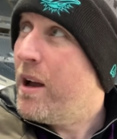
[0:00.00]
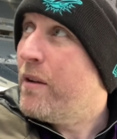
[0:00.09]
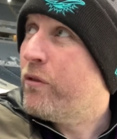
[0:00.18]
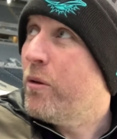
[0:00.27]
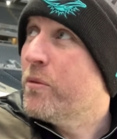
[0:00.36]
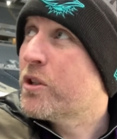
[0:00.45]

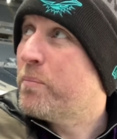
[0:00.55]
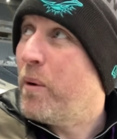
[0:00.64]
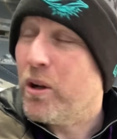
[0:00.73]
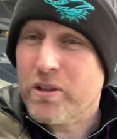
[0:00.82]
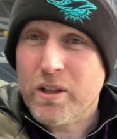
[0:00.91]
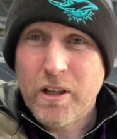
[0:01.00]
from the
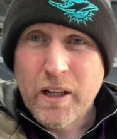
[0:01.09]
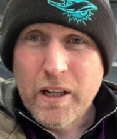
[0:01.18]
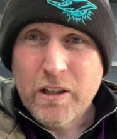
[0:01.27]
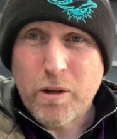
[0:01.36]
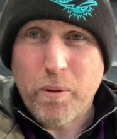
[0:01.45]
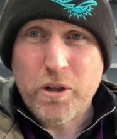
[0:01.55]
spot
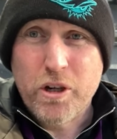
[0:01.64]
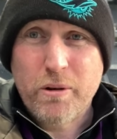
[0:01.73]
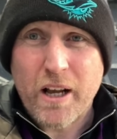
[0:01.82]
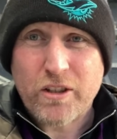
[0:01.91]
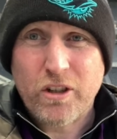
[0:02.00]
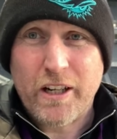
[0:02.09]
to put
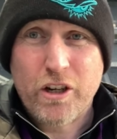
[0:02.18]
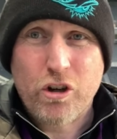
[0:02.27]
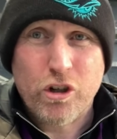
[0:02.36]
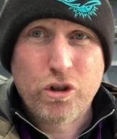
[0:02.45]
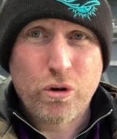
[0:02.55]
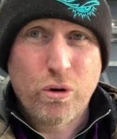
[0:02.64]
Newcastle in
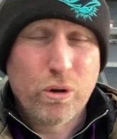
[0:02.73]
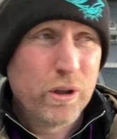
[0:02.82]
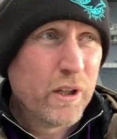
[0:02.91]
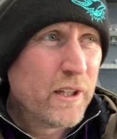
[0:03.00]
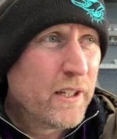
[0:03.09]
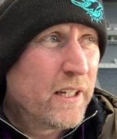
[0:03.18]
control
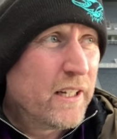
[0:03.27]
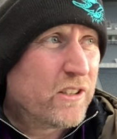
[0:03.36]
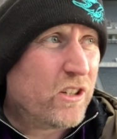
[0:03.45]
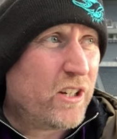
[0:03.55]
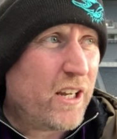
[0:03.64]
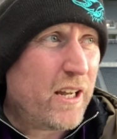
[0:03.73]

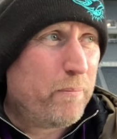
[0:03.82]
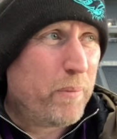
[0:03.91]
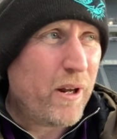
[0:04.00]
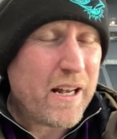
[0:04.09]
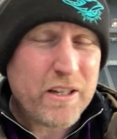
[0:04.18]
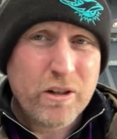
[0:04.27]
today.
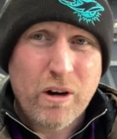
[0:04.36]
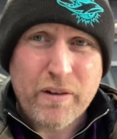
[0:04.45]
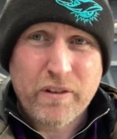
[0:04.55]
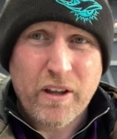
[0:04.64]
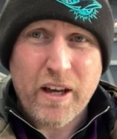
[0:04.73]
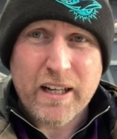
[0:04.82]
But, you know,
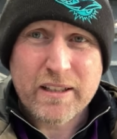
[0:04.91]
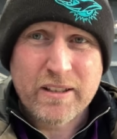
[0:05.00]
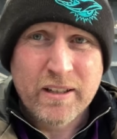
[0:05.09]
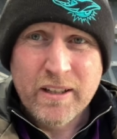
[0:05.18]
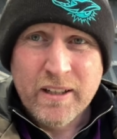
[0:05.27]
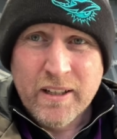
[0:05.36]
after
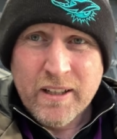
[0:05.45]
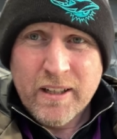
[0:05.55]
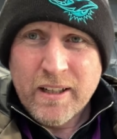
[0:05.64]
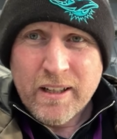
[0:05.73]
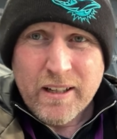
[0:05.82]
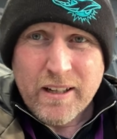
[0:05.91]

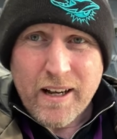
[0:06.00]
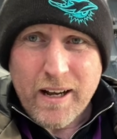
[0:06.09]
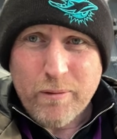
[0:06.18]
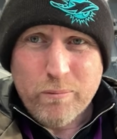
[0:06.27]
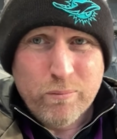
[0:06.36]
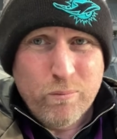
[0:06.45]

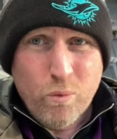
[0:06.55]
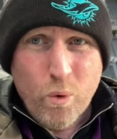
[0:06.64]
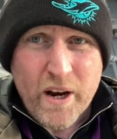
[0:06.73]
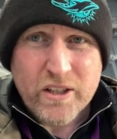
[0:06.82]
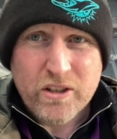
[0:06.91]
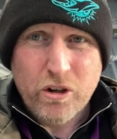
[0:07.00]
that,
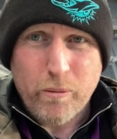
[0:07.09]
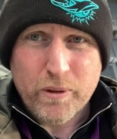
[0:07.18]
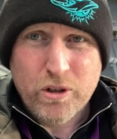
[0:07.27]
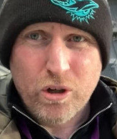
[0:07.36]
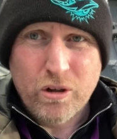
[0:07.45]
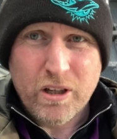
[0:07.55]
wasted
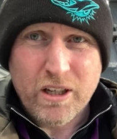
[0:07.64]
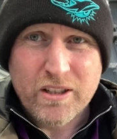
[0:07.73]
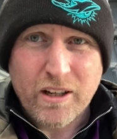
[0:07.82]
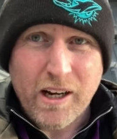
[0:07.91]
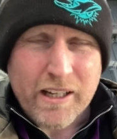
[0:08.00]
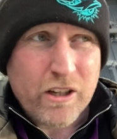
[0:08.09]
opportunities, a
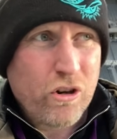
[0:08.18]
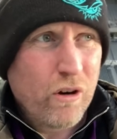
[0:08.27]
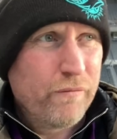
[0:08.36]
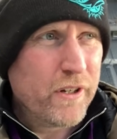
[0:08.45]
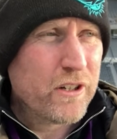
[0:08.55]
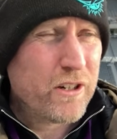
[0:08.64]
lack of
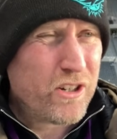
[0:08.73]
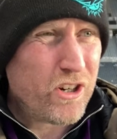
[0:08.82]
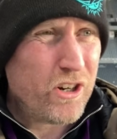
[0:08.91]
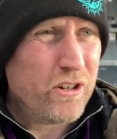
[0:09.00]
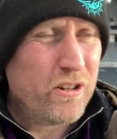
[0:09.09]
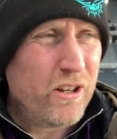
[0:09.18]

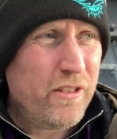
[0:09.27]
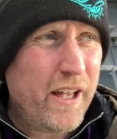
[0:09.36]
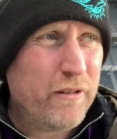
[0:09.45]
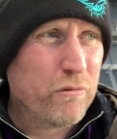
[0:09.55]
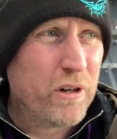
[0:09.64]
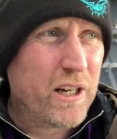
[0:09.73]
conviction, and
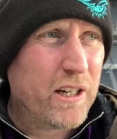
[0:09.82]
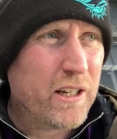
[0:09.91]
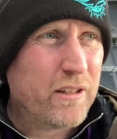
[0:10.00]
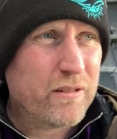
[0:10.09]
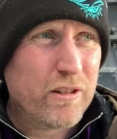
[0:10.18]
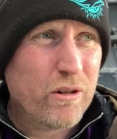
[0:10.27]
then
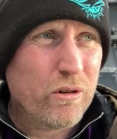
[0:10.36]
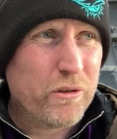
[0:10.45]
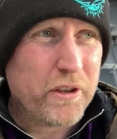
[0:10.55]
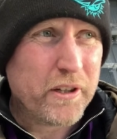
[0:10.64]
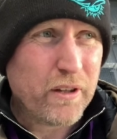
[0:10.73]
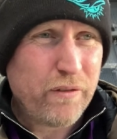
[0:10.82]
really, you know,
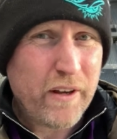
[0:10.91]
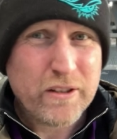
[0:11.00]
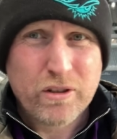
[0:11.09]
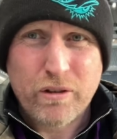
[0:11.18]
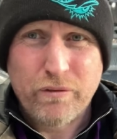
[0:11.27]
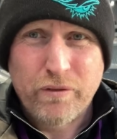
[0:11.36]
the
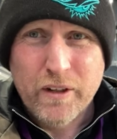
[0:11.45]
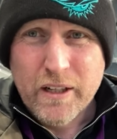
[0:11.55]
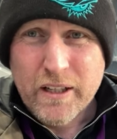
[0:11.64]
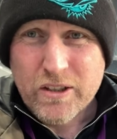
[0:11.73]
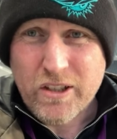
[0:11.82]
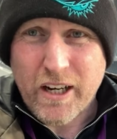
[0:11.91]
defensive
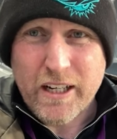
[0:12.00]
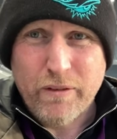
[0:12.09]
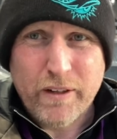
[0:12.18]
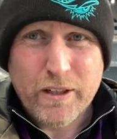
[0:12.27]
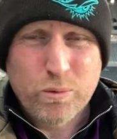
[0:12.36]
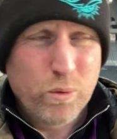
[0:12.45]
side of
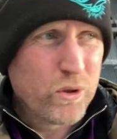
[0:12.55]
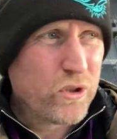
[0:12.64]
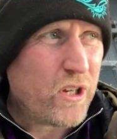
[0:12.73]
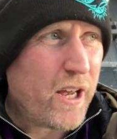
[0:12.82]
it was